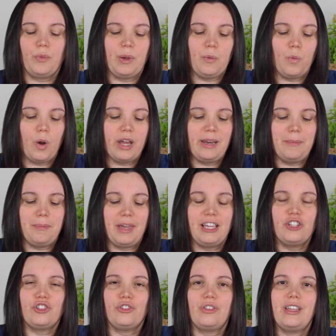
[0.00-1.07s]
We want to
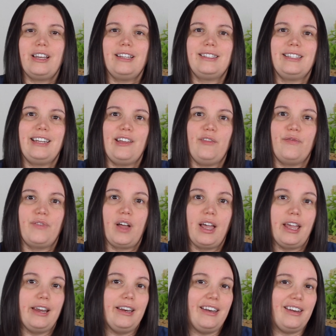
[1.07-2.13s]
make sure that it's in a
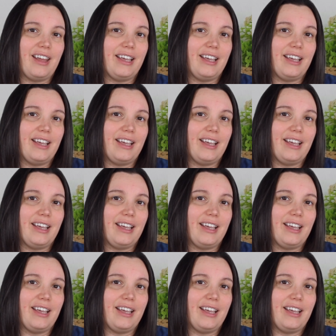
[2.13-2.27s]
fine,